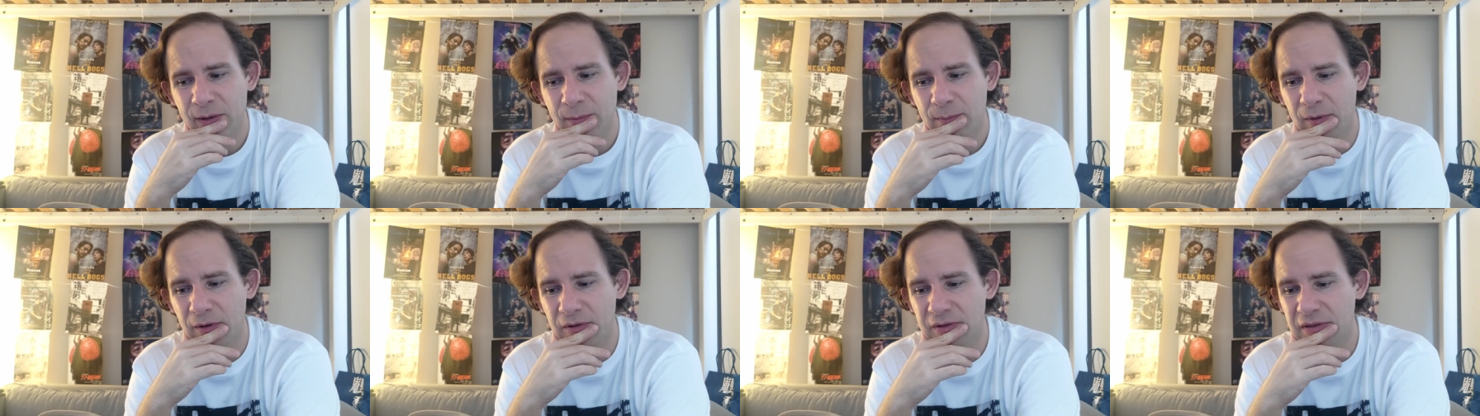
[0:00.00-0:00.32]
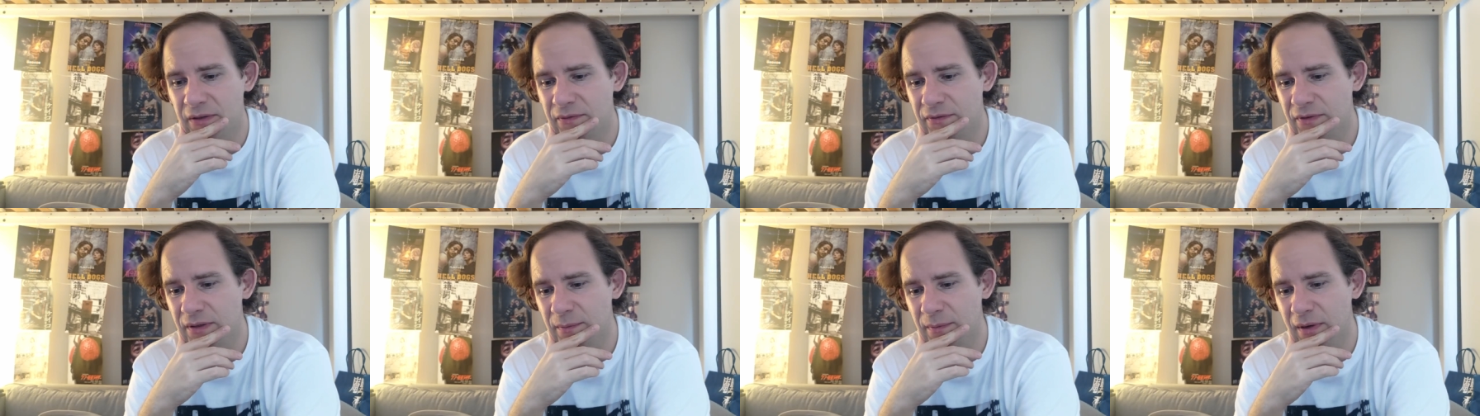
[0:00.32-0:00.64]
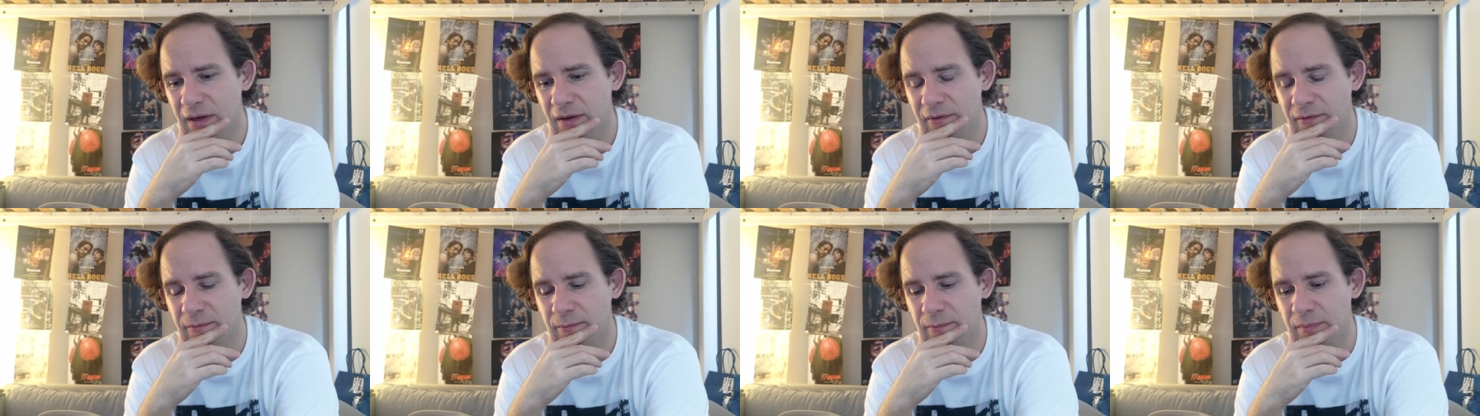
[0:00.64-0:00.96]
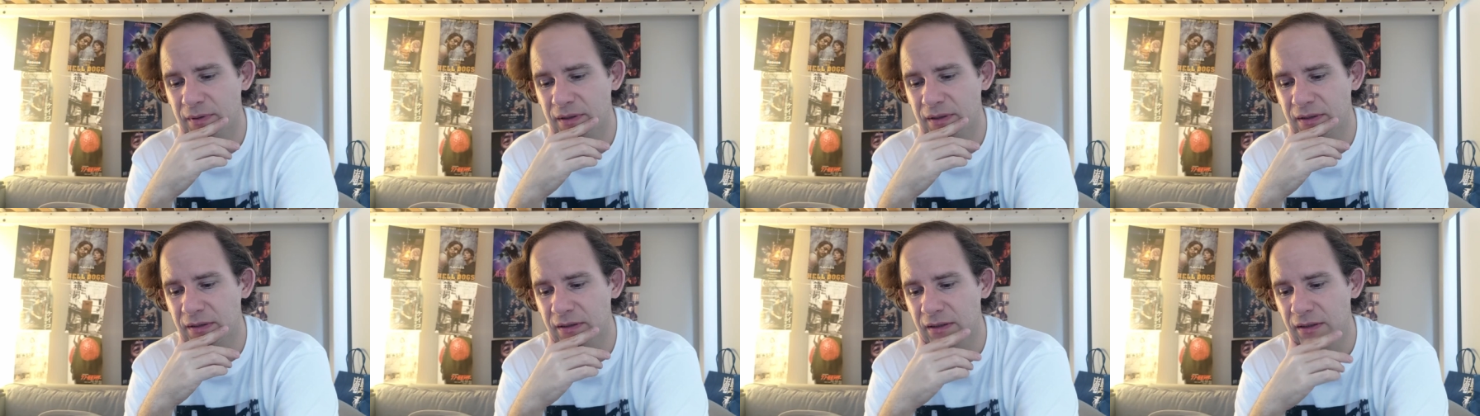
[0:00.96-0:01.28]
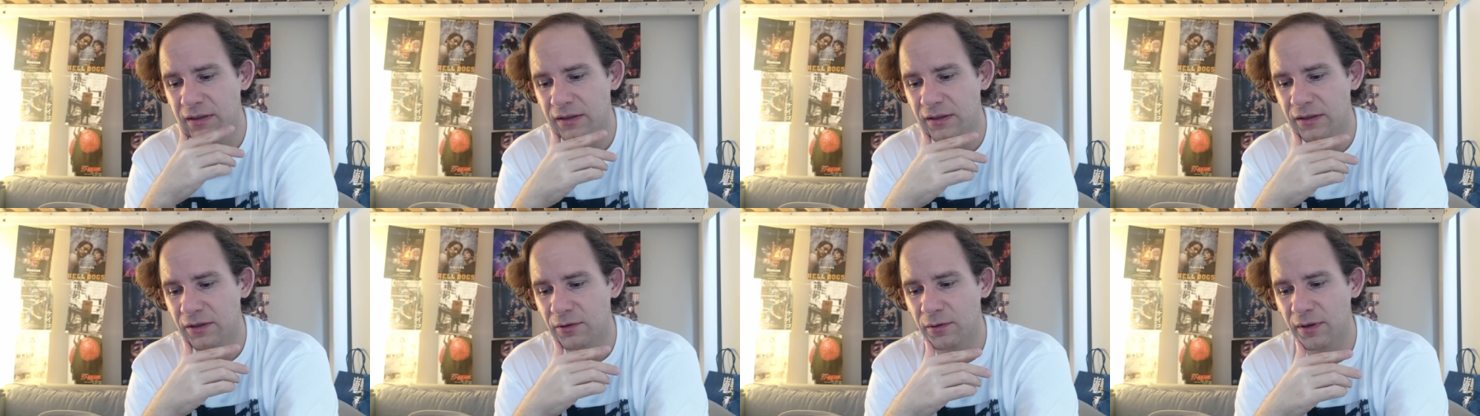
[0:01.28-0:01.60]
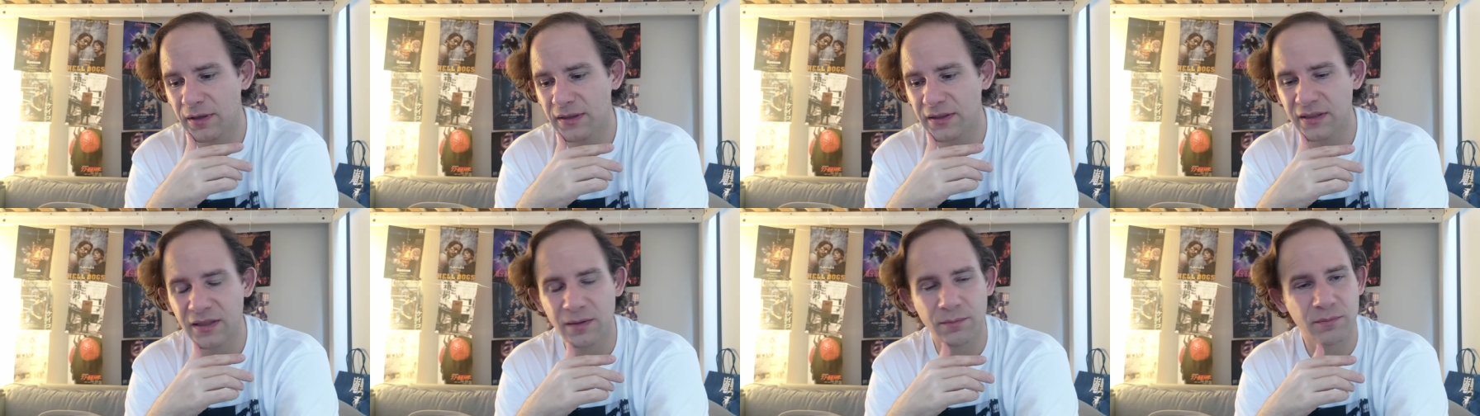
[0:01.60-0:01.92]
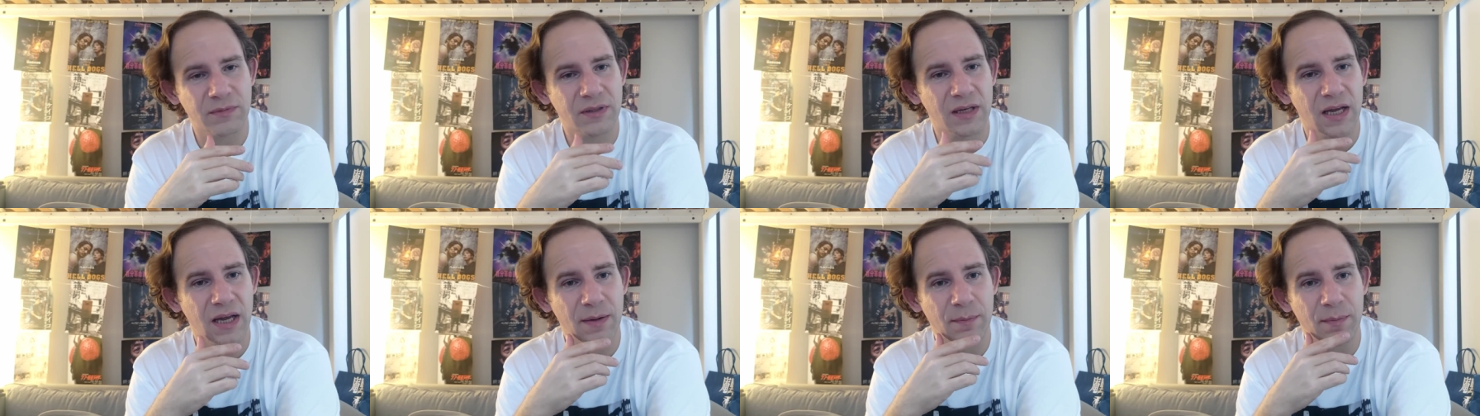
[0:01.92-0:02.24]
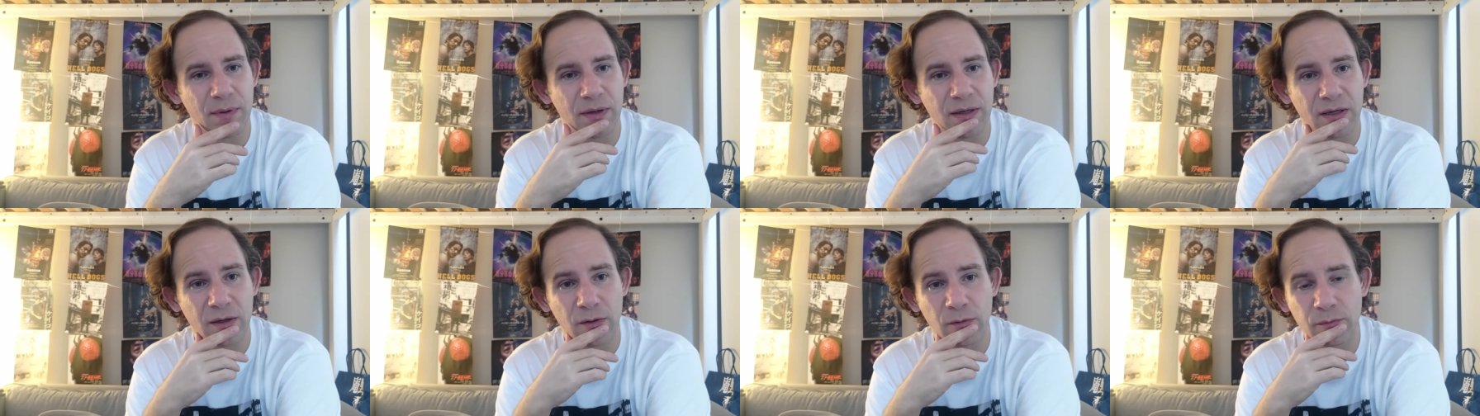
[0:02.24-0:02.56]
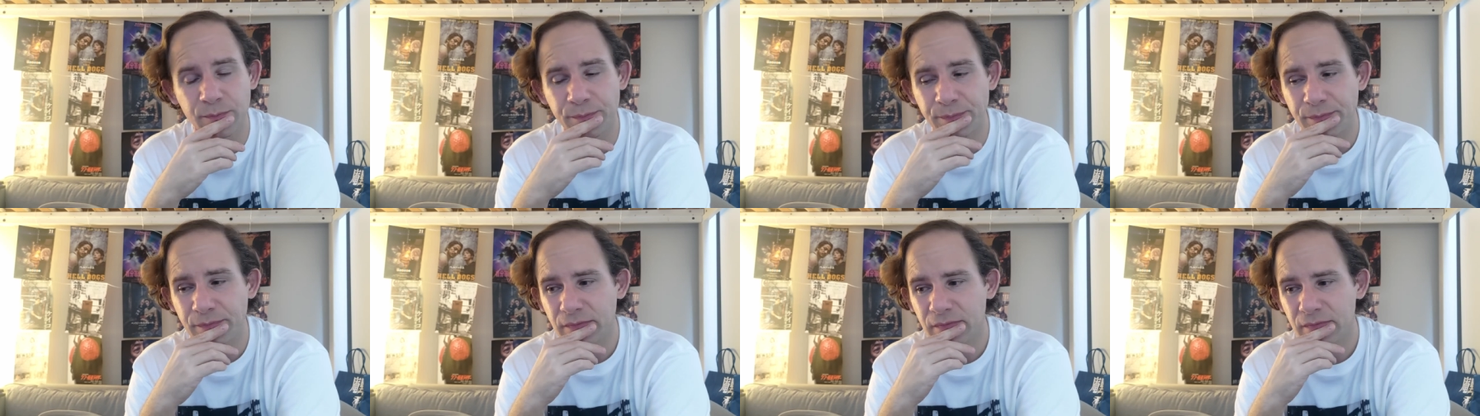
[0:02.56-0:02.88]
Most of them have been quite some time ago,